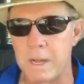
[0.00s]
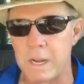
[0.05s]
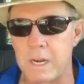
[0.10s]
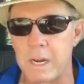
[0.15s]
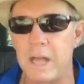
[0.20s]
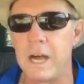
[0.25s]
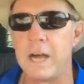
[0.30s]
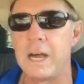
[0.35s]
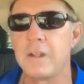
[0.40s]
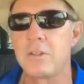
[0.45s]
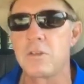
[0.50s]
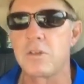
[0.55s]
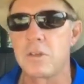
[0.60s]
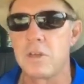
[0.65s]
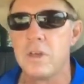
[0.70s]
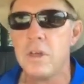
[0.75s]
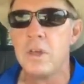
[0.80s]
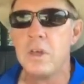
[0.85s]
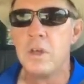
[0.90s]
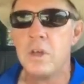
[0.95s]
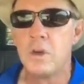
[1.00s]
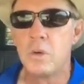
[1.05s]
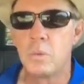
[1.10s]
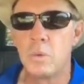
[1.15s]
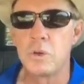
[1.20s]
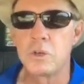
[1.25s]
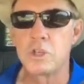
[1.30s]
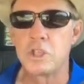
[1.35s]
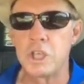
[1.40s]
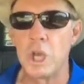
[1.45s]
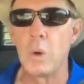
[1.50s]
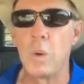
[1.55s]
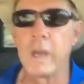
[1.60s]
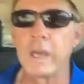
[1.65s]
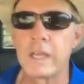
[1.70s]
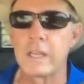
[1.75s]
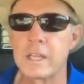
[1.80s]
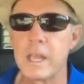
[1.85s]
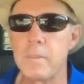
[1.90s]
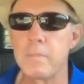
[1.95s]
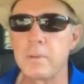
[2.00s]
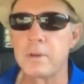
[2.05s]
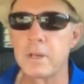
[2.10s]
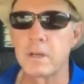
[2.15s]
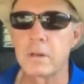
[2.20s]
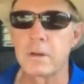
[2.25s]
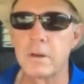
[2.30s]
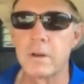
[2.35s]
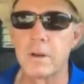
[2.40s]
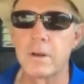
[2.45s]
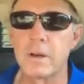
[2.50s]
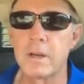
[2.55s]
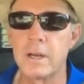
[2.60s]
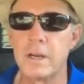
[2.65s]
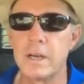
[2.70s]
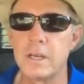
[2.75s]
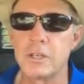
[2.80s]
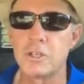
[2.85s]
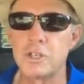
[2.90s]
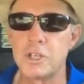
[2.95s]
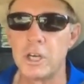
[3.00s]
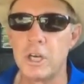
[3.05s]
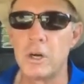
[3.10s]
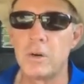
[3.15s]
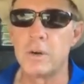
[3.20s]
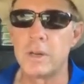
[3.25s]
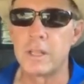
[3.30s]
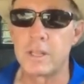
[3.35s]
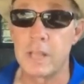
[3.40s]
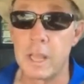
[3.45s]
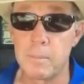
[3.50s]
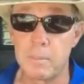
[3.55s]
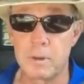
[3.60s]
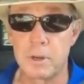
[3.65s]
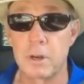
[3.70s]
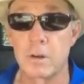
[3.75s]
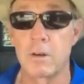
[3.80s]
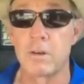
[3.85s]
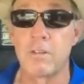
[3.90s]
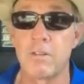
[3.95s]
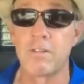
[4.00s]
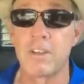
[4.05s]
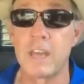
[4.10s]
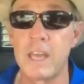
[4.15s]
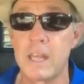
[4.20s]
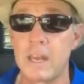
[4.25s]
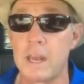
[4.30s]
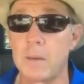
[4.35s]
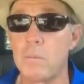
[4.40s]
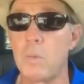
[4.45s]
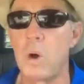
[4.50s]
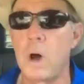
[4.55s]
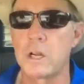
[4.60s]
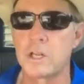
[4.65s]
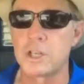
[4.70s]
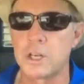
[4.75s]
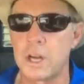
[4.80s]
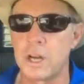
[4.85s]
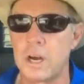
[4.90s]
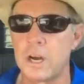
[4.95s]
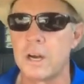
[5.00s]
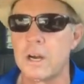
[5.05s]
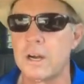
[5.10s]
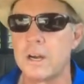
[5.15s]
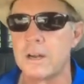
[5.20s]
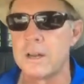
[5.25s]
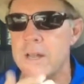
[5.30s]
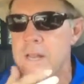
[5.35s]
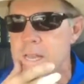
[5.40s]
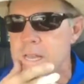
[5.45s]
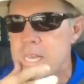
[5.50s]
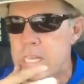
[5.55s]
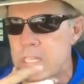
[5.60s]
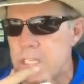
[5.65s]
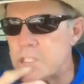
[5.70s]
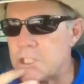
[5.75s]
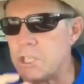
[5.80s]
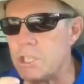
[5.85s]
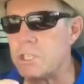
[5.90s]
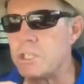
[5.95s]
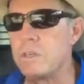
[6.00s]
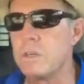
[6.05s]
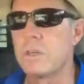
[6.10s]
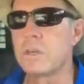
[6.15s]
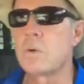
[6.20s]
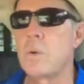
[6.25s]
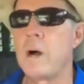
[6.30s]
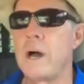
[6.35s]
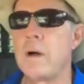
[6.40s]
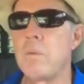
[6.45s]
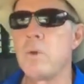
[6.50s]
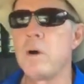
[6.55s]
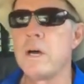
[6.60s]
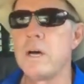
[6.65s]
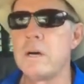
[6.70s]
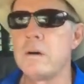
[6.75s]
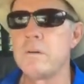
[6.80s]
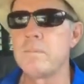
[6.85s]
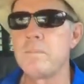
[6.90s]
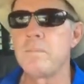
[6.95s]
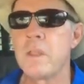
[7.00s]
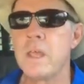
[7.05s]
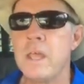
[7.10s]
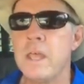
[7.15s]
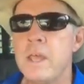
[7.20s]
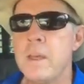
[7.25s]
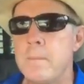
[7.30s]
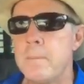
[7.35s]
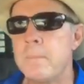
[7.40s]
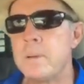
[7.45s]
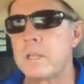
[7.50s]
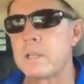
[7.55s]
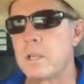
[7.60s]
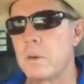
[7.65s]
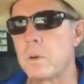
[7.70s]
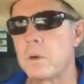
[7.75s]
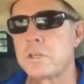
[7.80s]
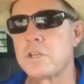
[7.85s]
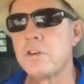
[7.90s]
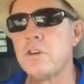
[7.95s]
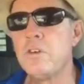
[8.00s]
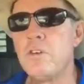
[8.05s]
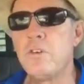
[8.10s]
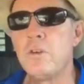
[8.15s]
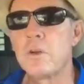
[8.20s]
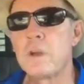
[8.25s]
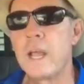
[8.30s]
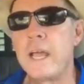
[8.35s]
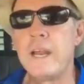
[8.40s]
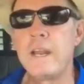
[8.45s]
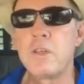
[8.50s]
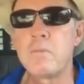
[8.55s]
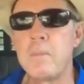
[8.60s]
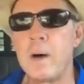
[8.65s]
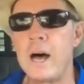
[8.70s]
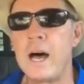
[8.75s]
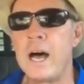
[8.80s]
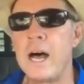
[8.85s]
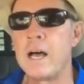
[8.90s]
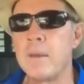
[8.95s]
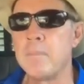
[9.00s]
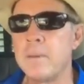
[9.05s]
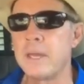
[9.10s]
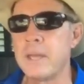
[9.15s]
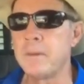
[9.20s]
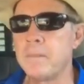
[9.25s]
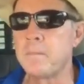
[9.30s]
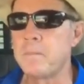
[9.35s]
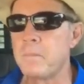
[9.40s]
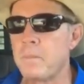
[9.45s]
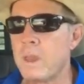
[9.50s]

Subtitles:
of my clients was showing at that particular show and at that particular event, and I'm watching her, and she's doing quite well. But there were two ladies behind me